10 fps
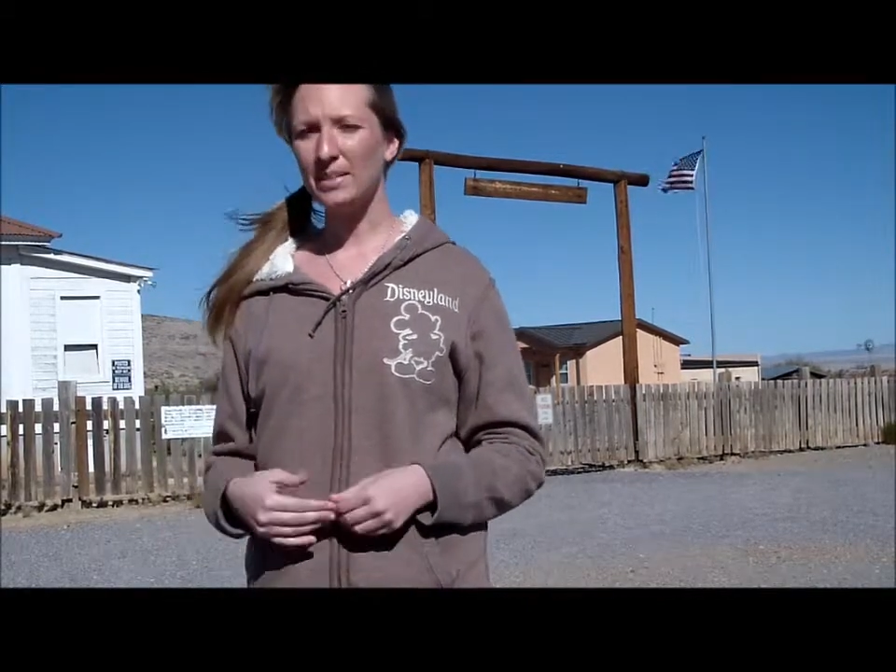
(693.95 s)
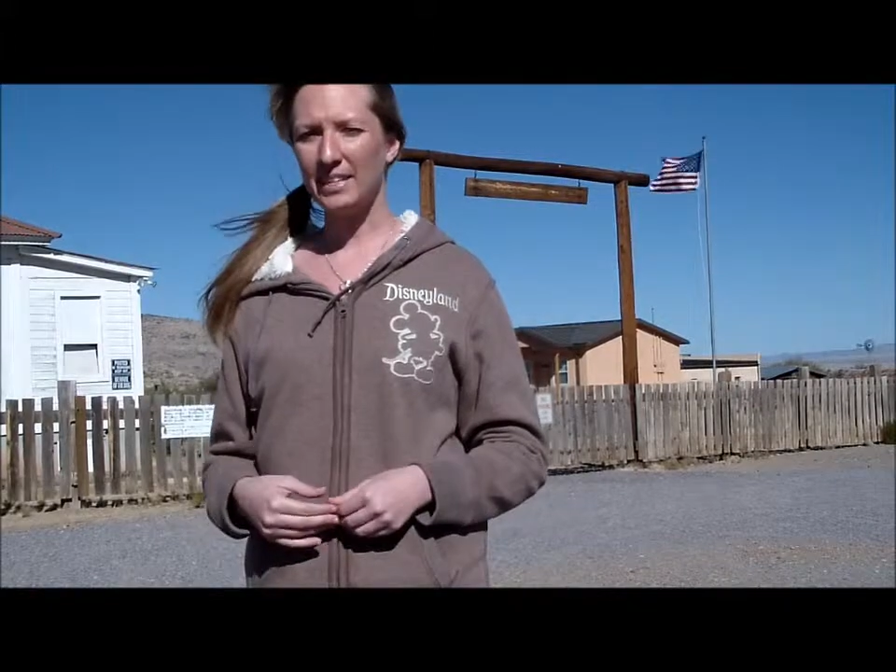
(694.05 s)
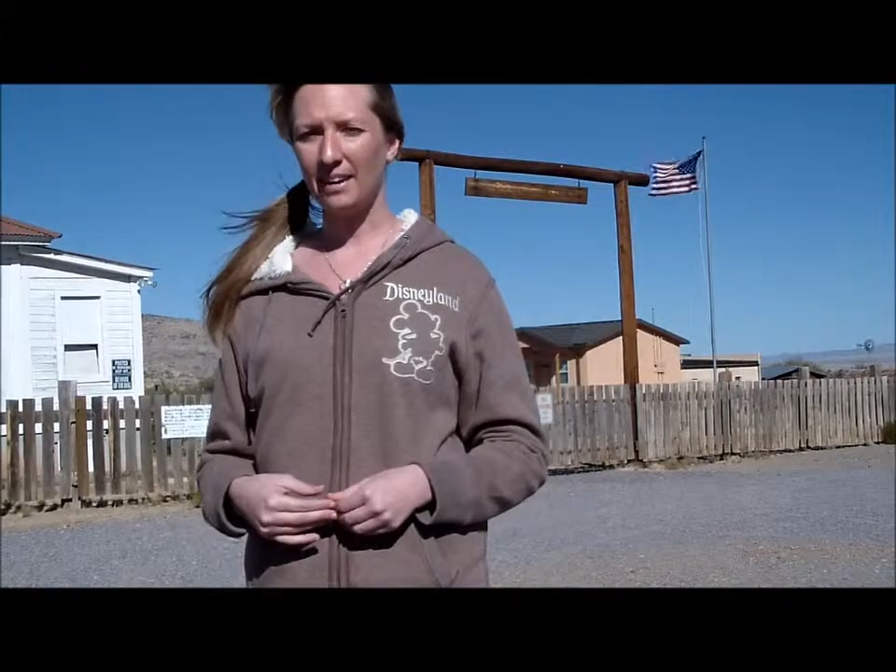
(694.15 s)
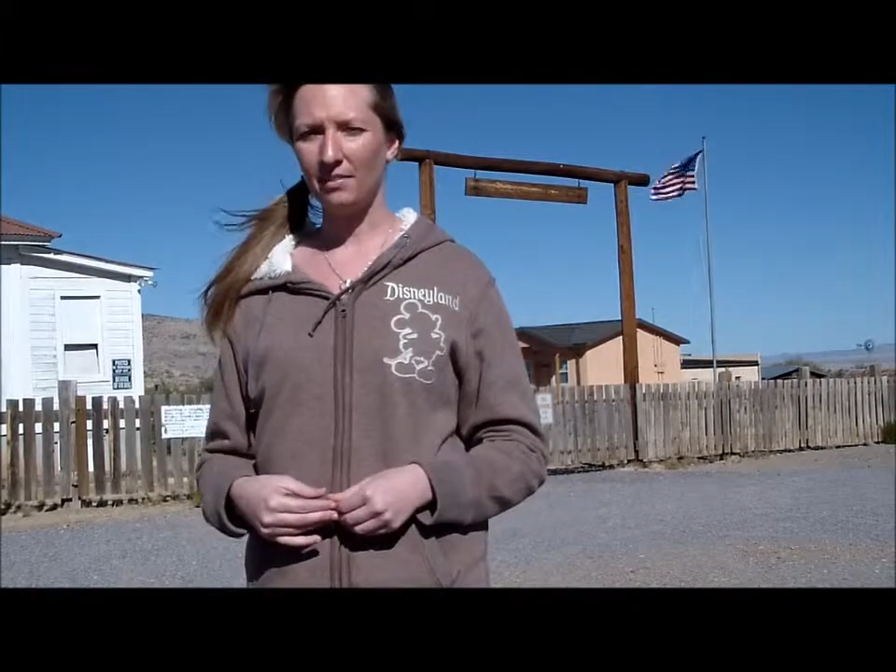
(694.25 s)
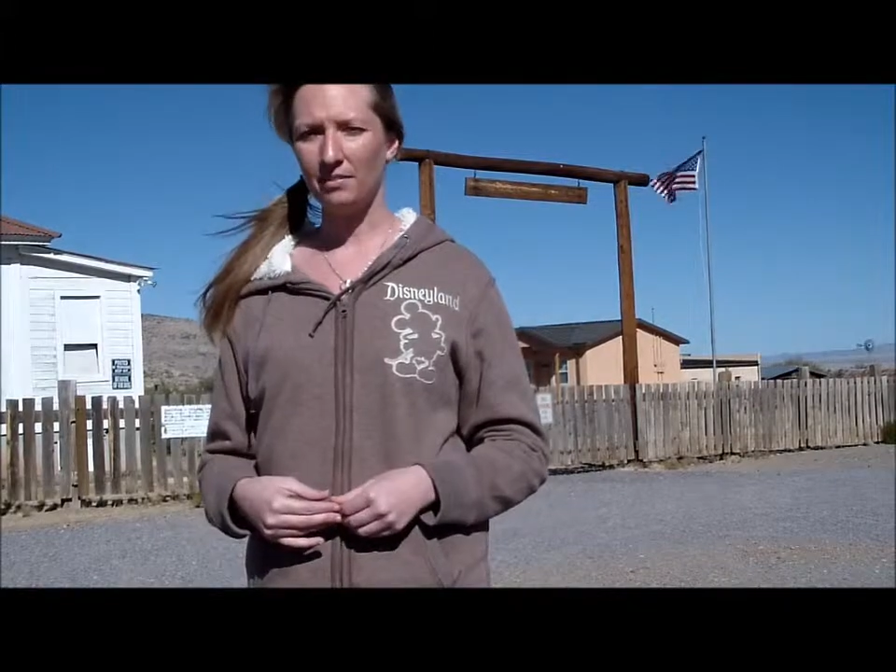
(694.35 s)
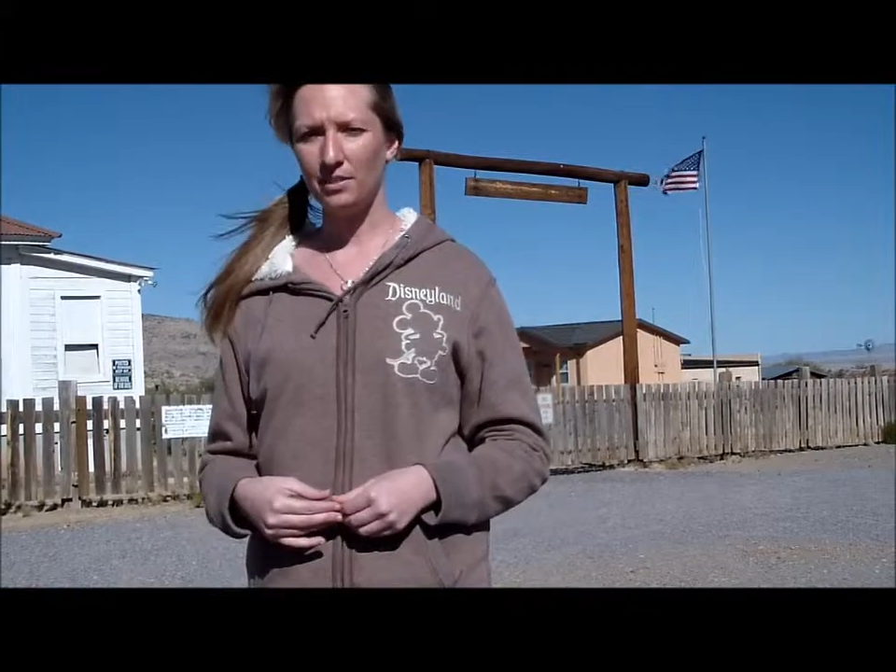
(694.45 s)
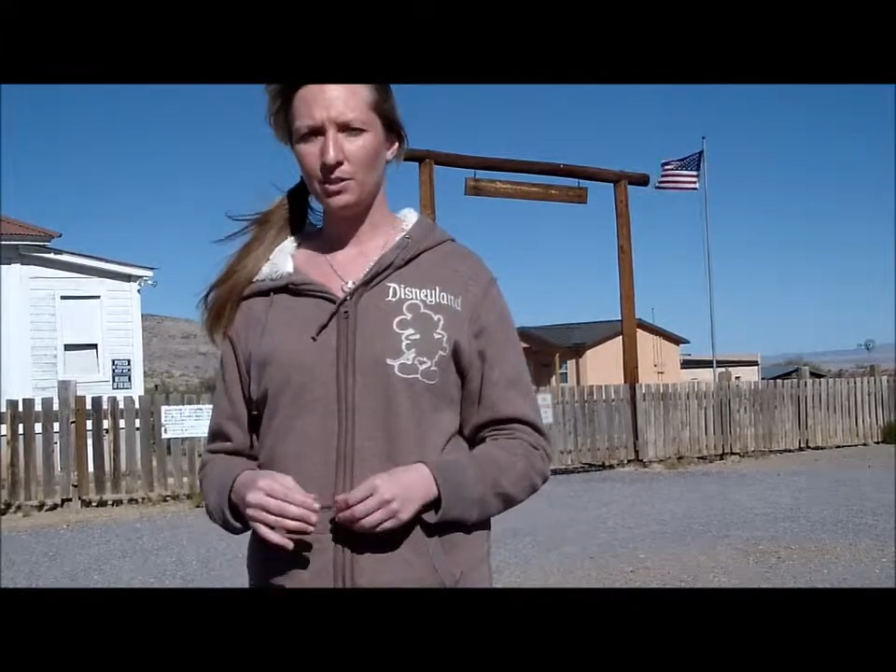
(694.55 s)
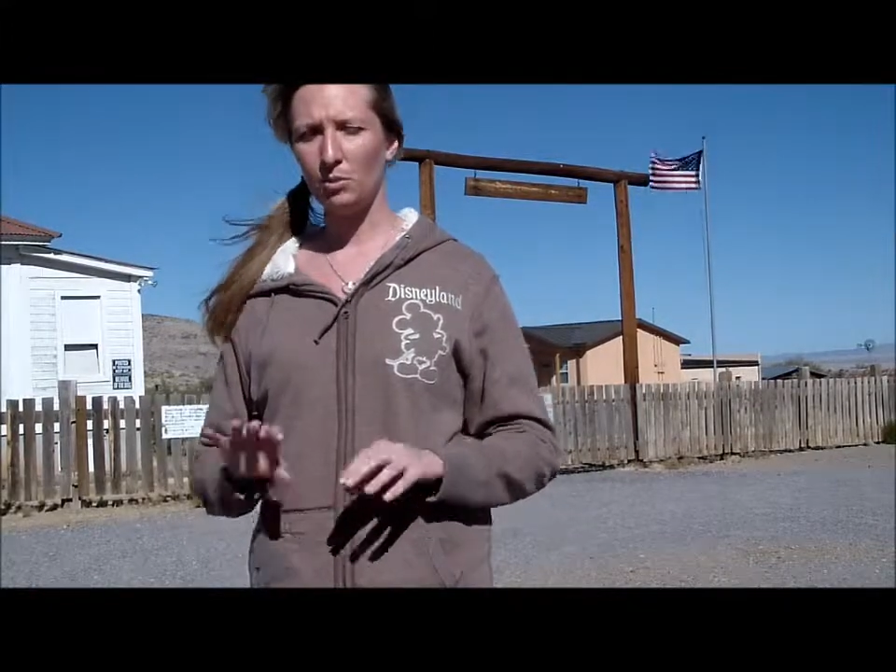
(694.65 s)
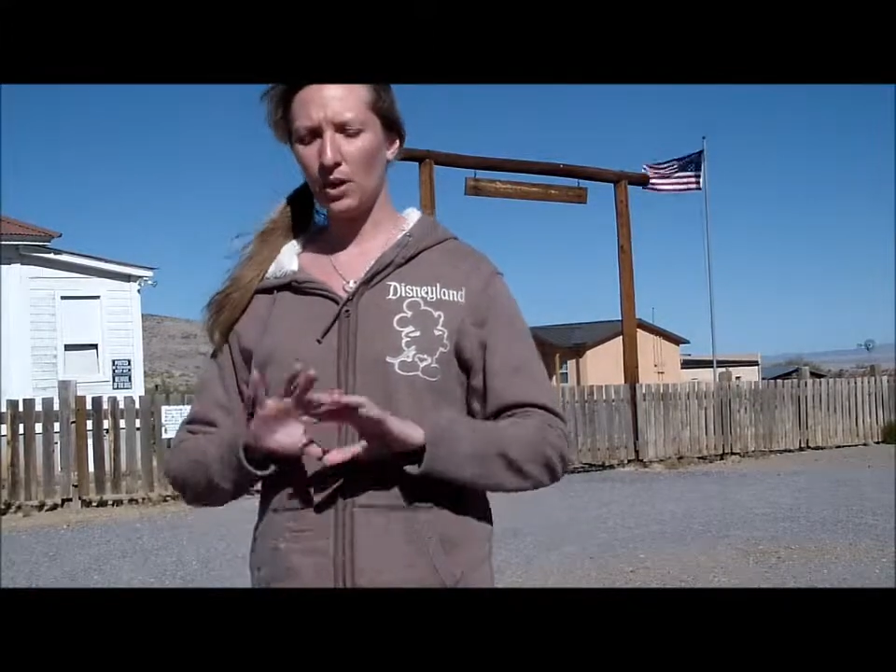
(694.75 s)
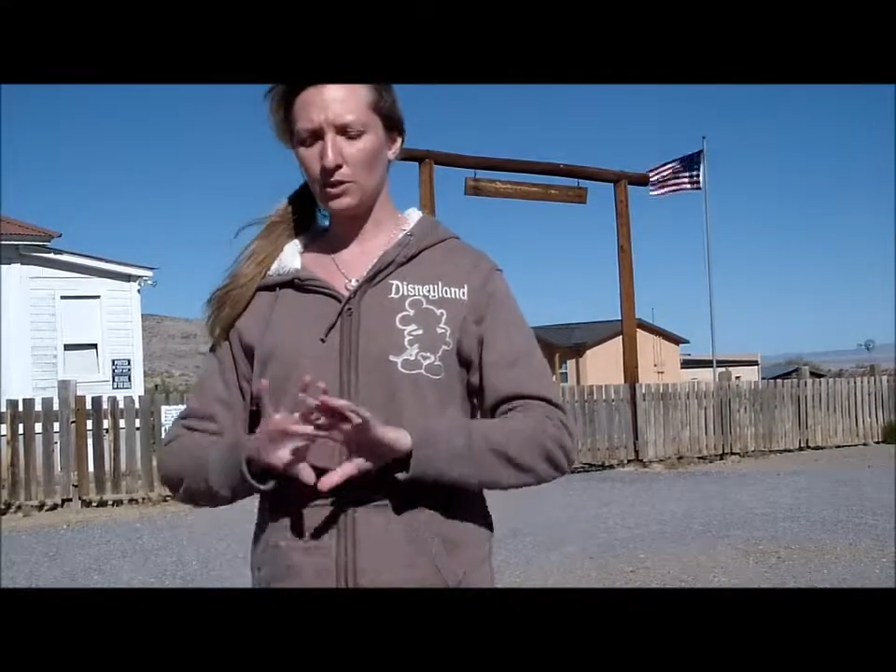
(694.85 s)
the town
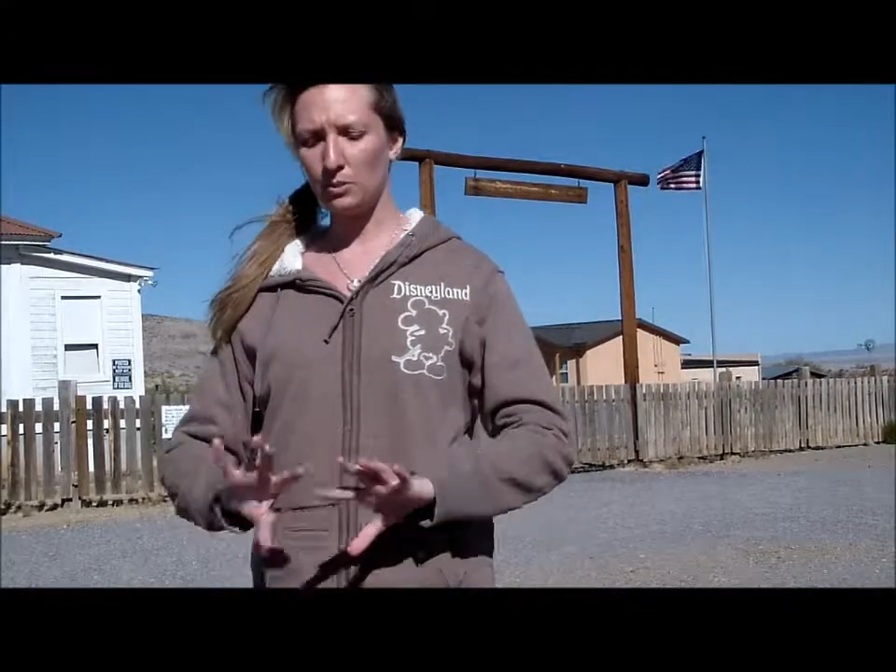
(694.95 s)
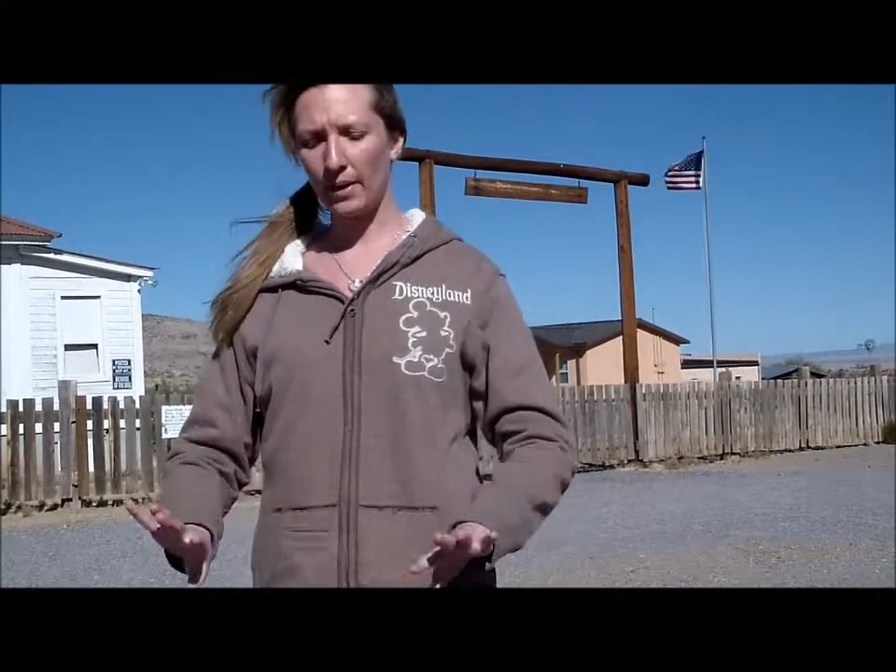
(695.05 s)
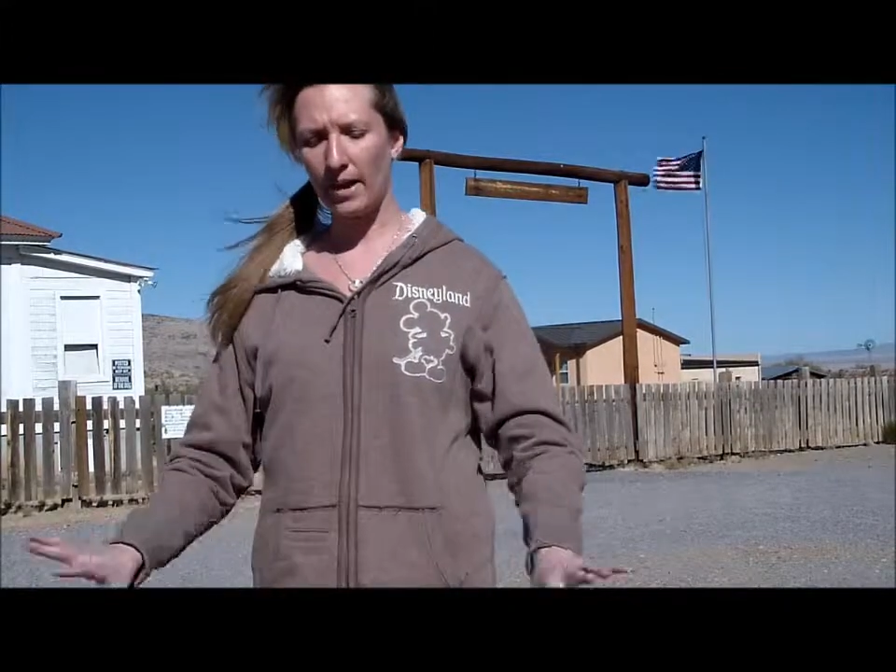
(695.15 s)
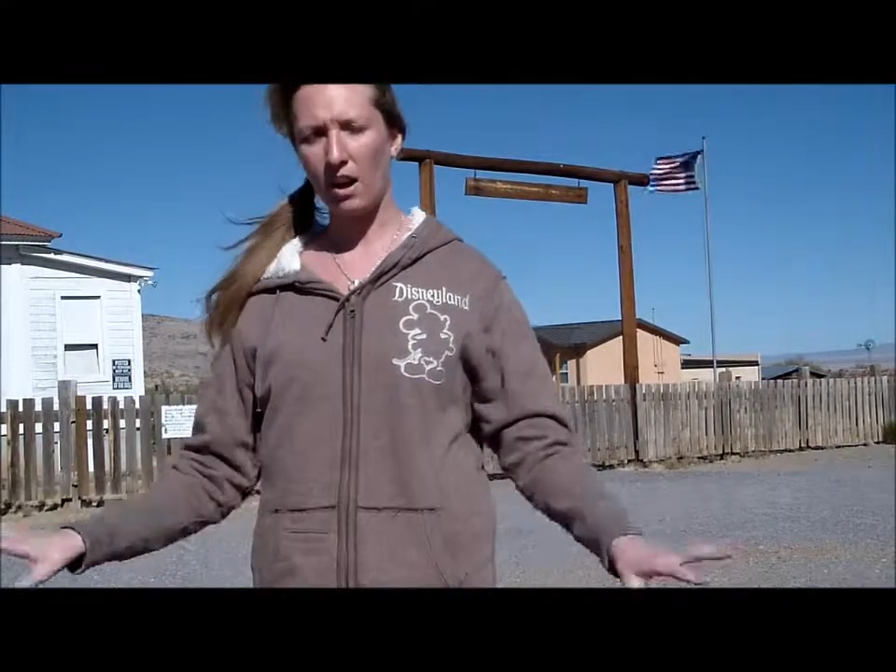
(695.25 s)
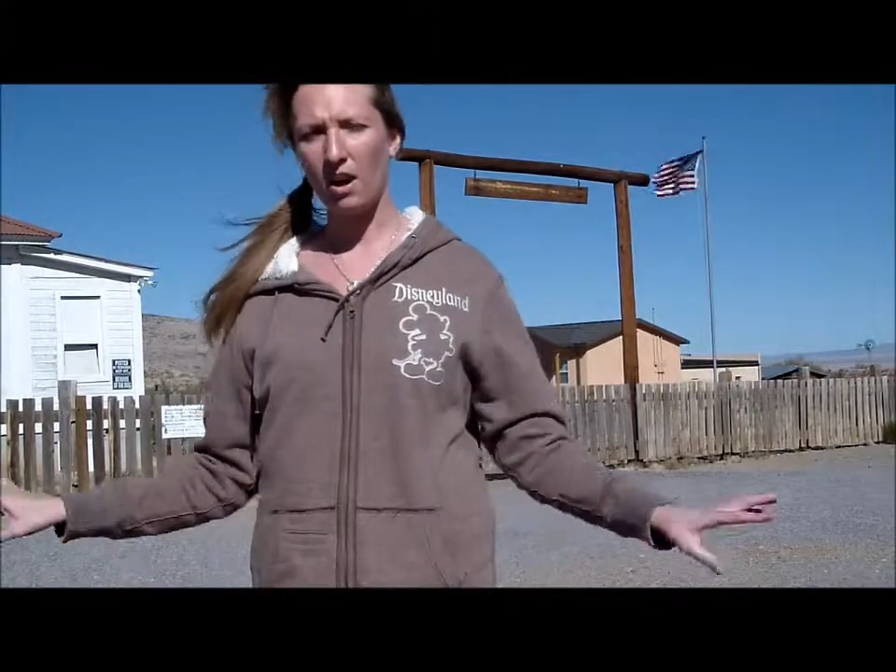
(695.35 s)
to wash away